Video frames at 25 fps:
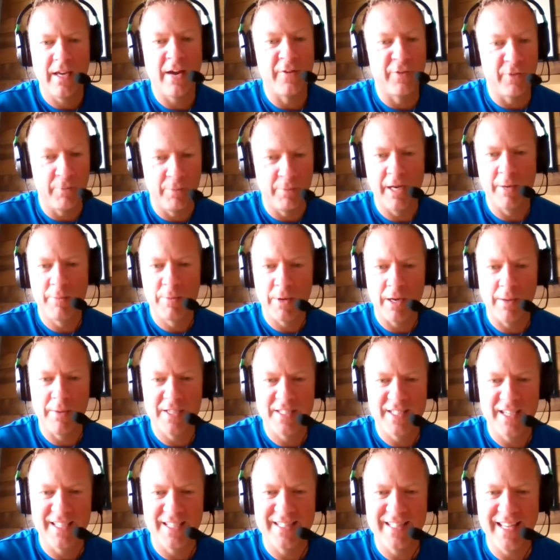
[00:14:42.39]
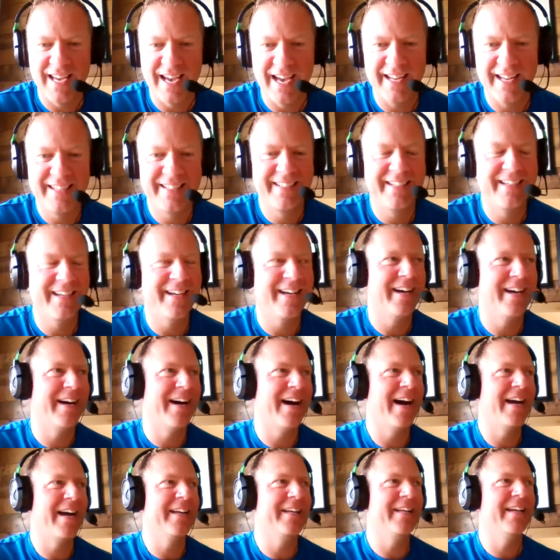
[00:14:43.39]
Everybody probably says that.
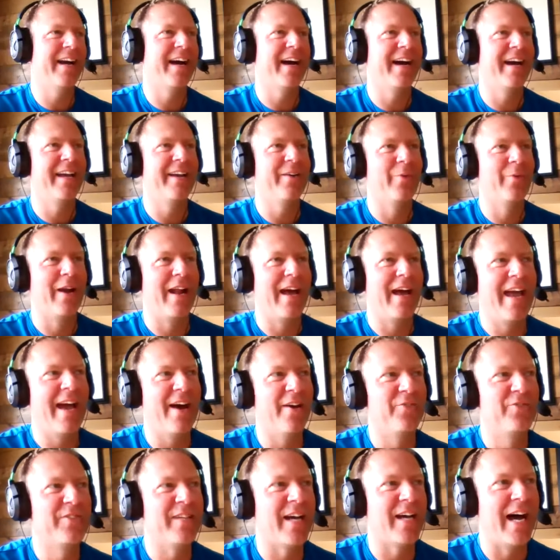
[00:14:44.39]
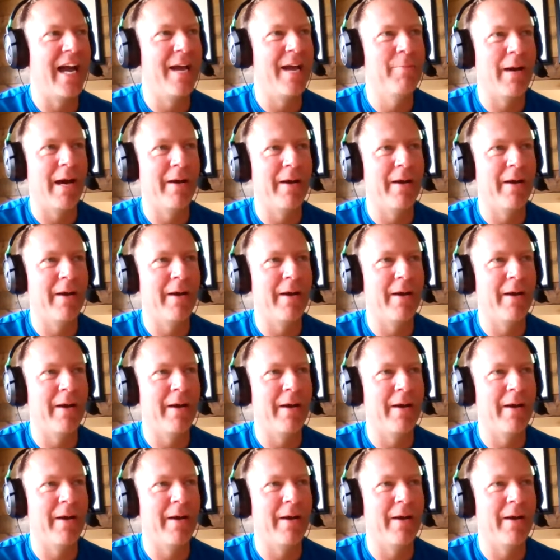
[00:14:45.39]
When I have time,